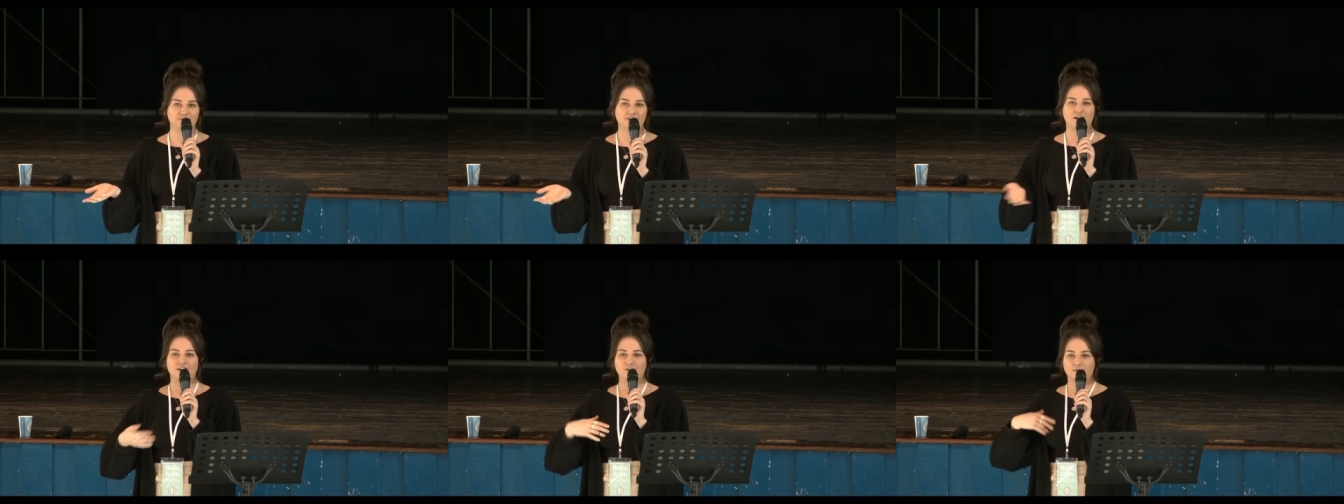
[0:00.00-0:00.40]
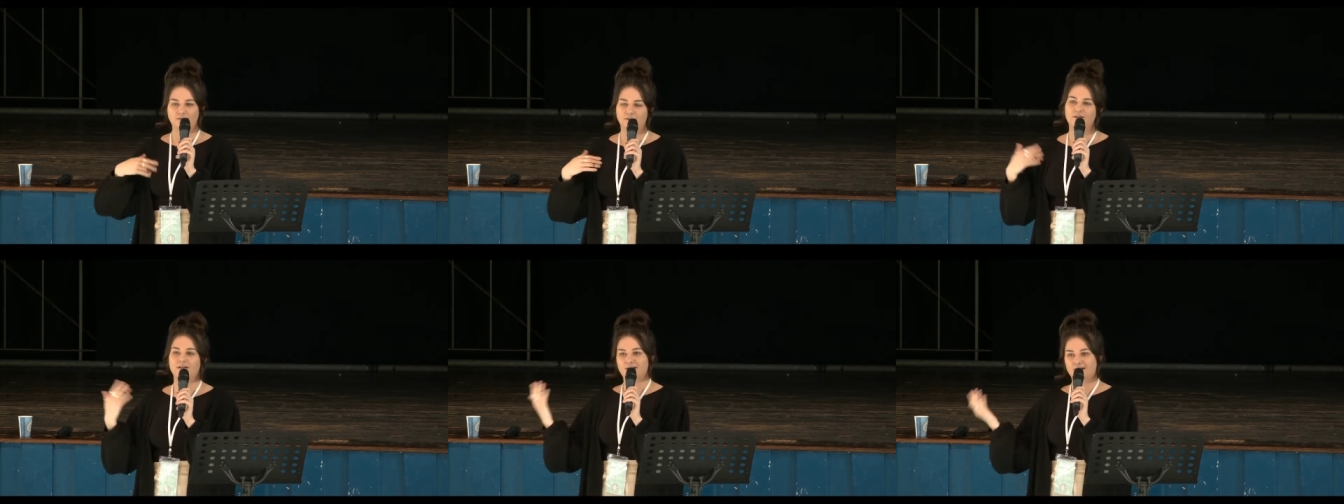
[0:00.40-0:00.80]
So,
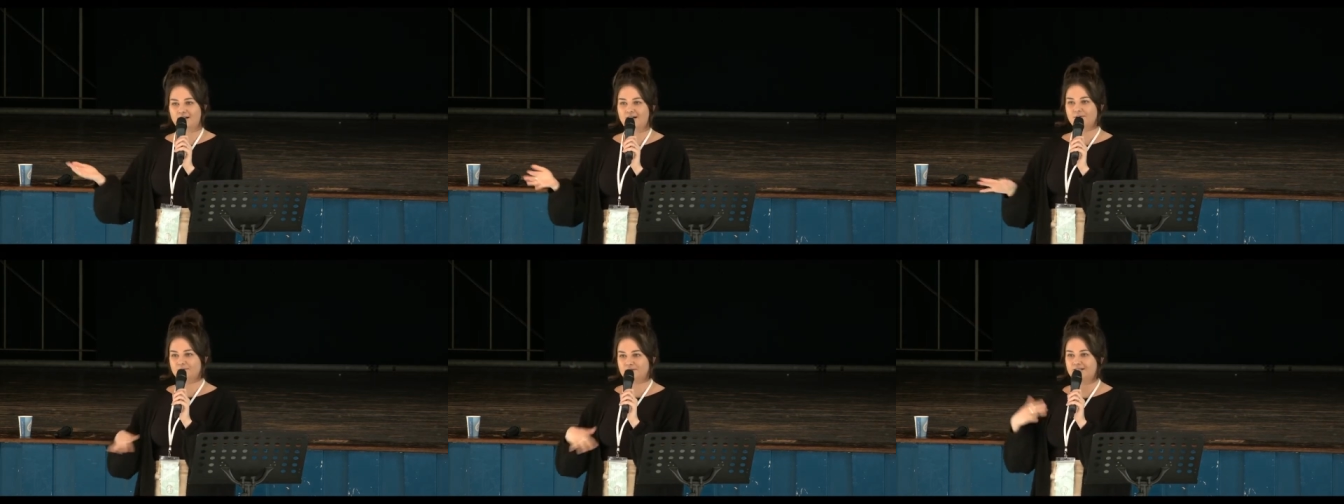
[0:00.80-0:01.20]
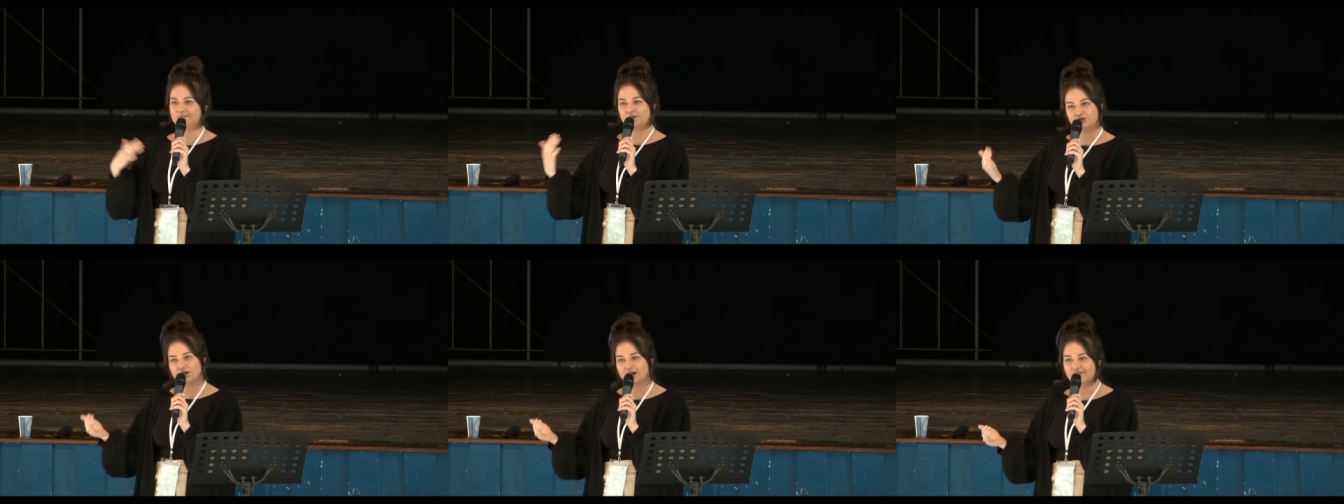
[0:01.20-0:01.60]
you know, did
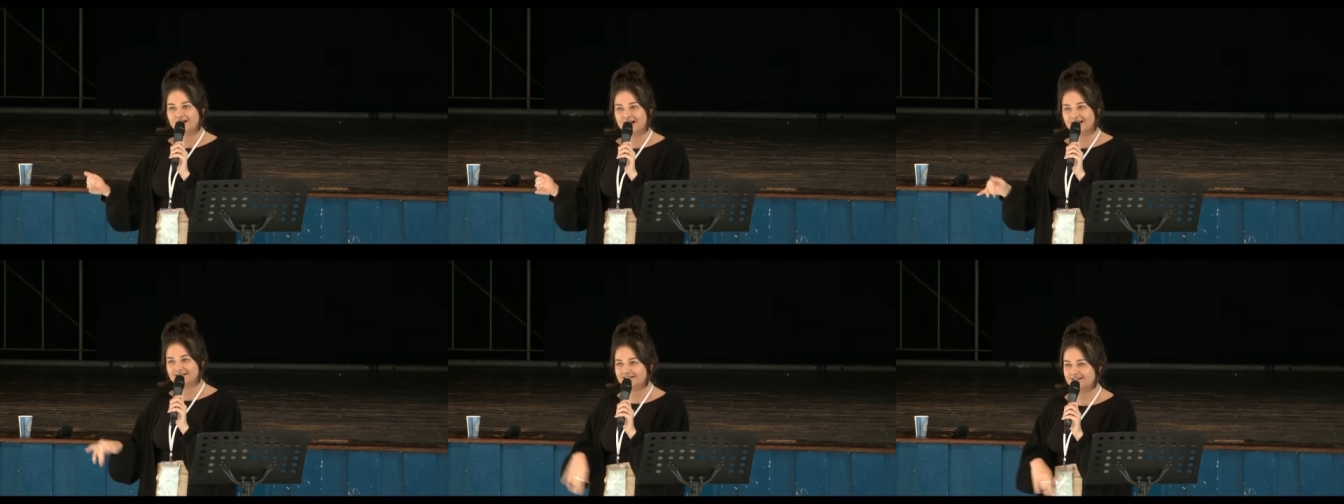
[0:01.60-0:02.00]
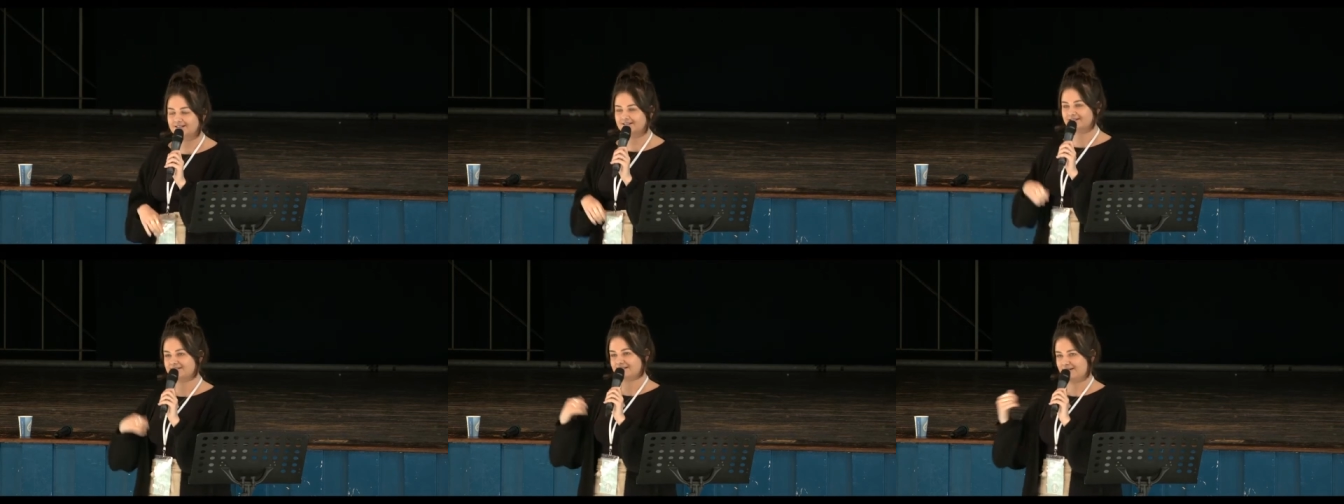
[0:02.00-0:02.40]
my driving
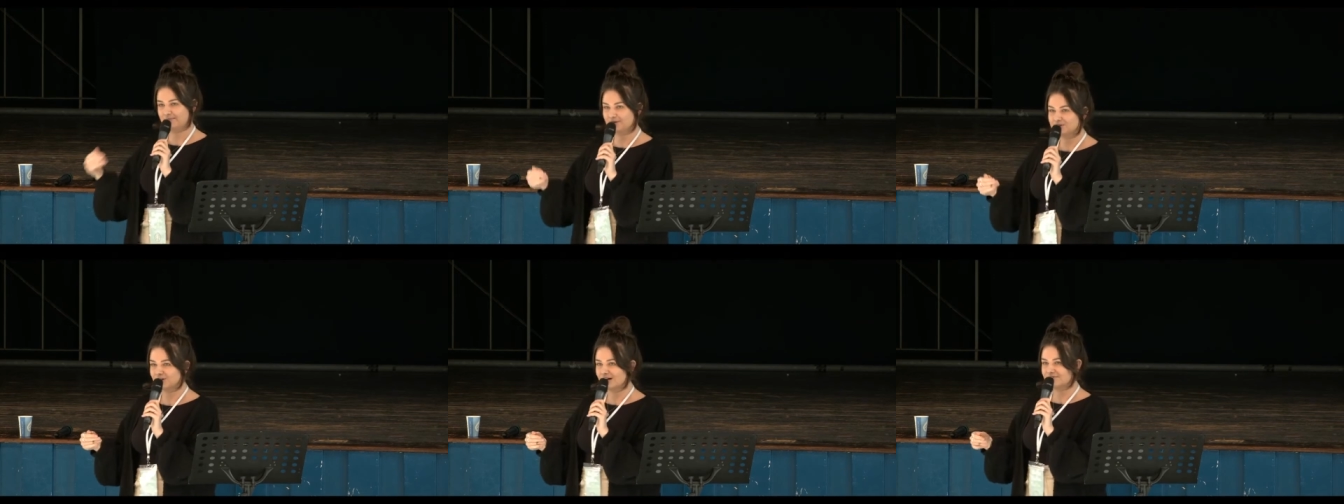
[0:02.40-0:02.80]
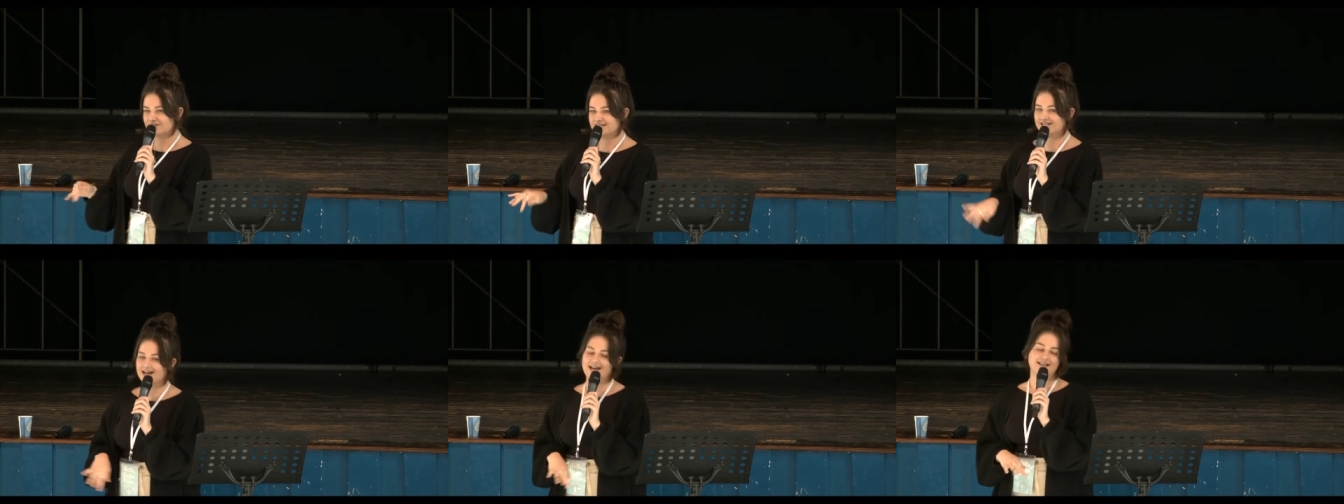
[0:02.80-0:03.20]
lessons, did my
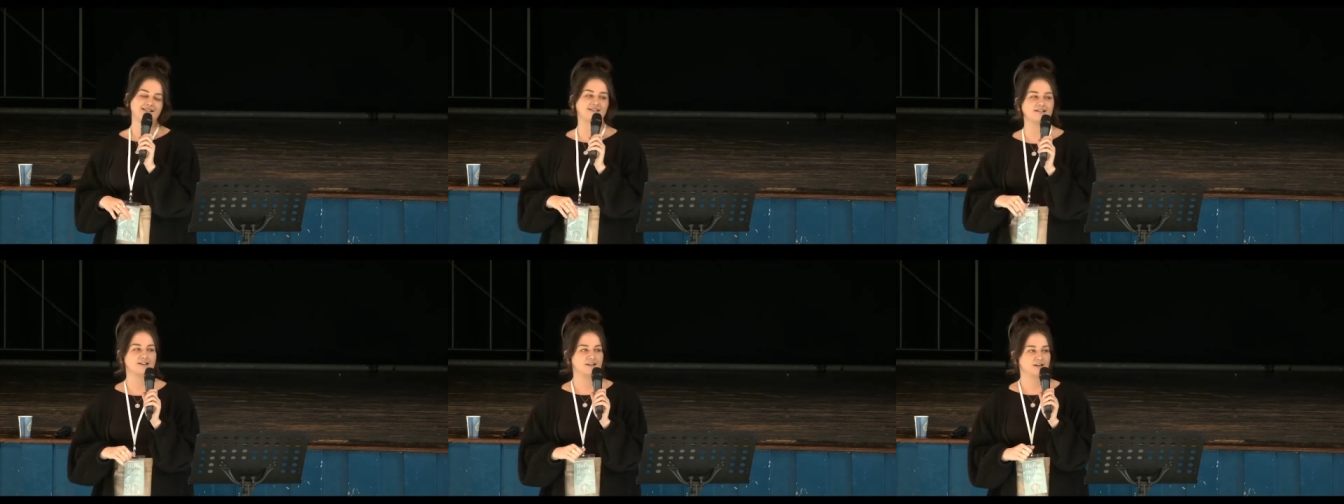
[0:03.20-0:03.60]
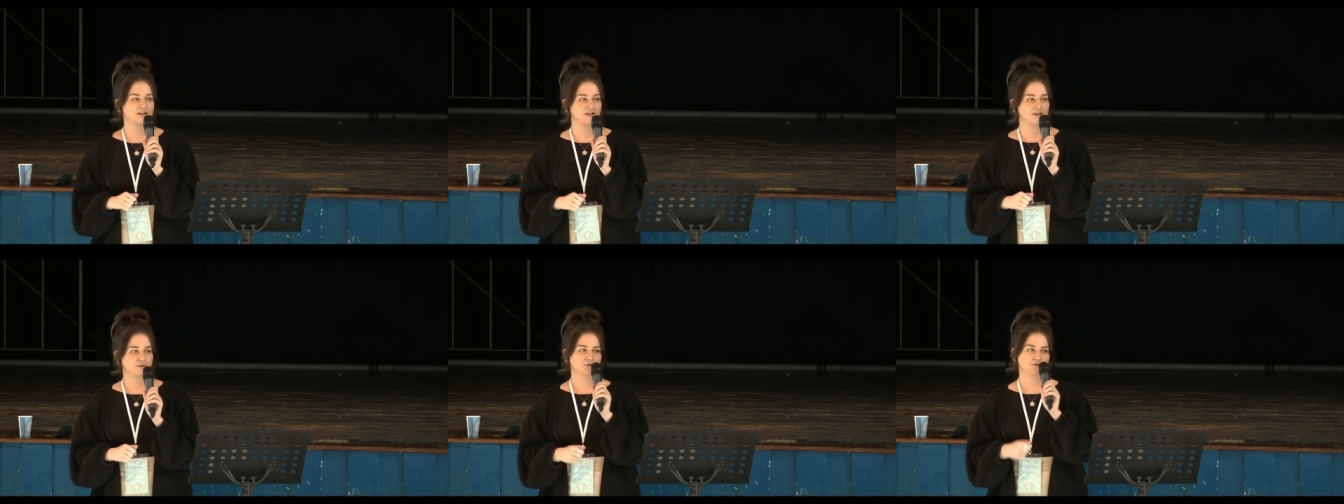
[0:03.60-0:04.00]
driving test,
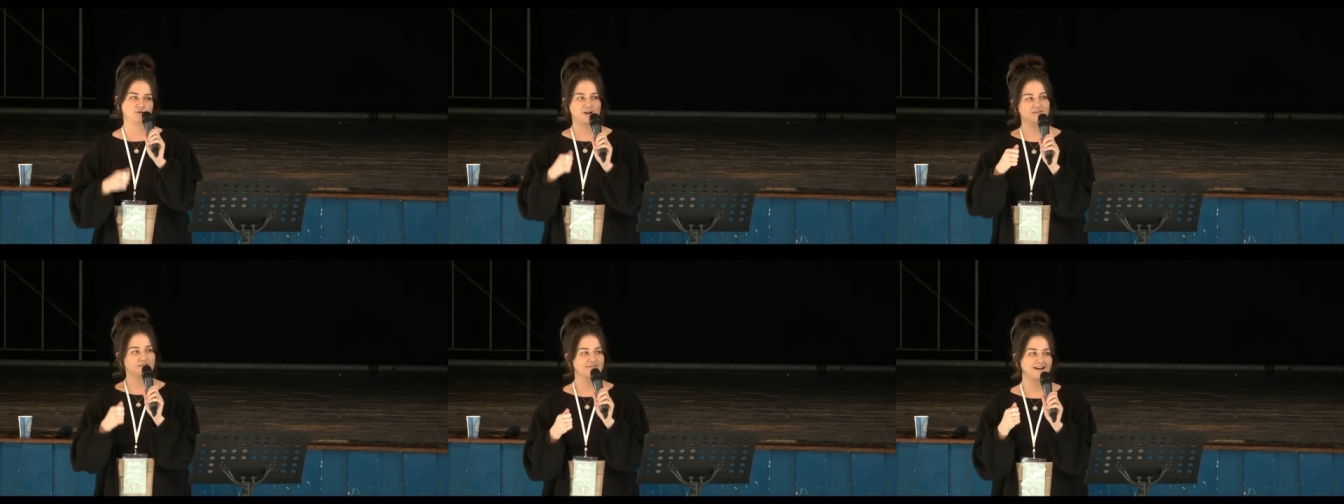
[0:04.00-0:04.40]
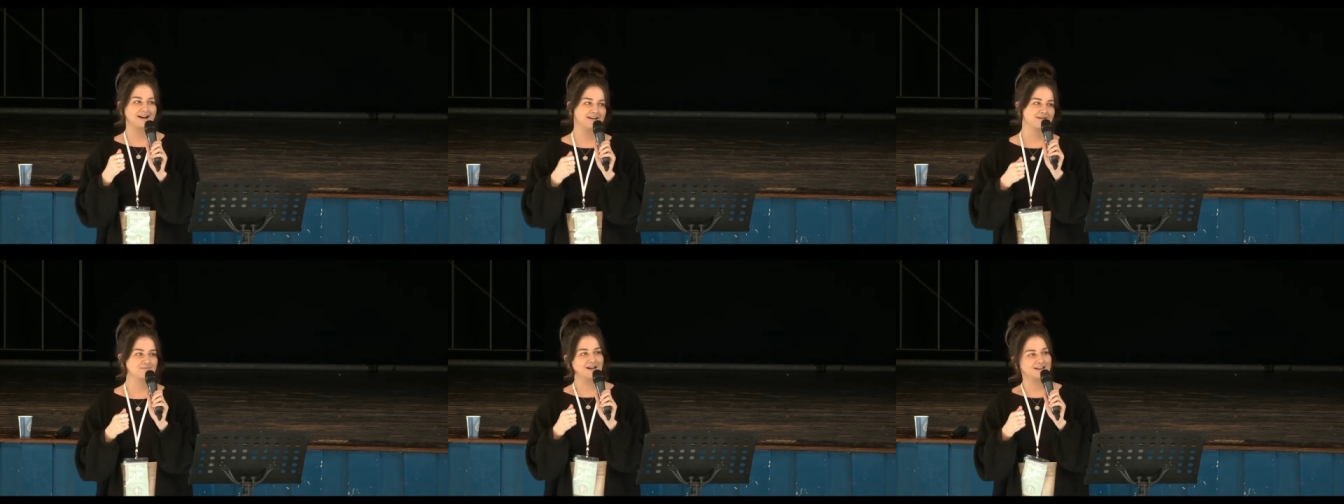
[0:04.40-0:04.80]
was driving
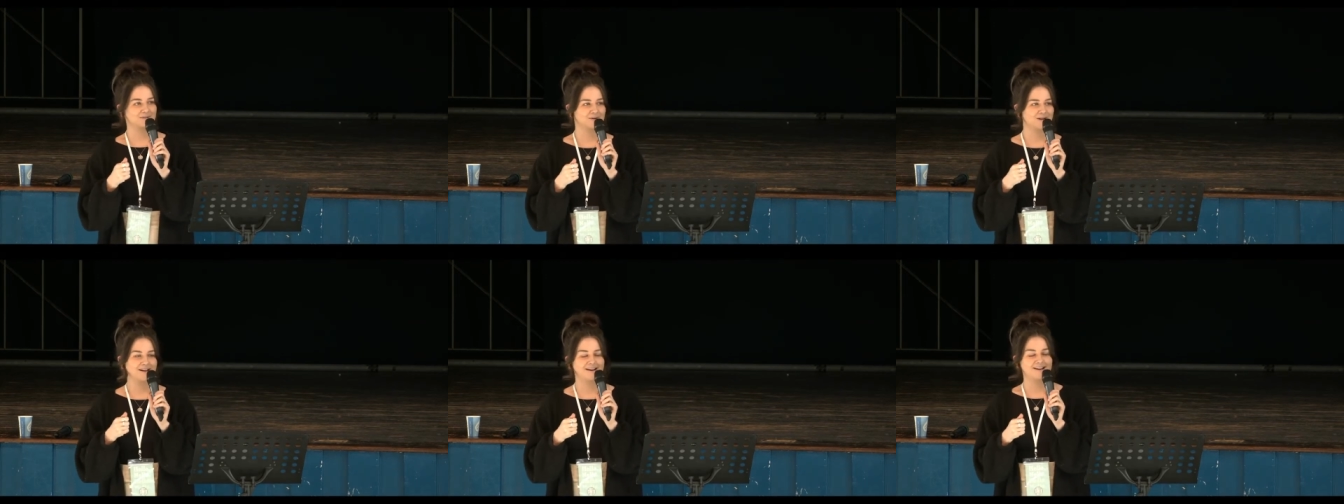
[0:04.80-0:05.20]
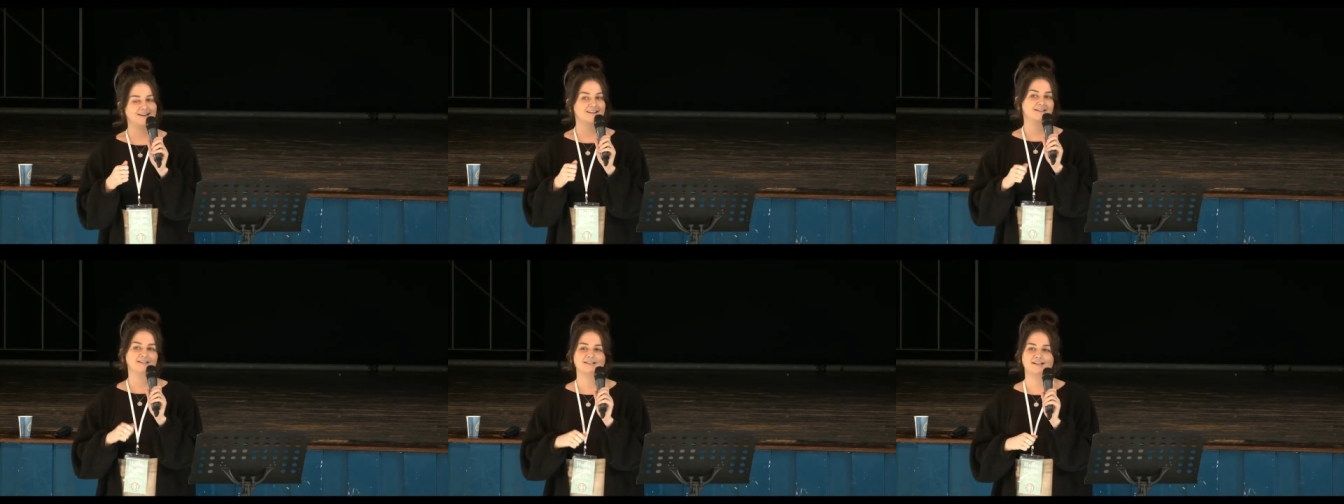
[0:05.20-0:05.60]
around in my little car.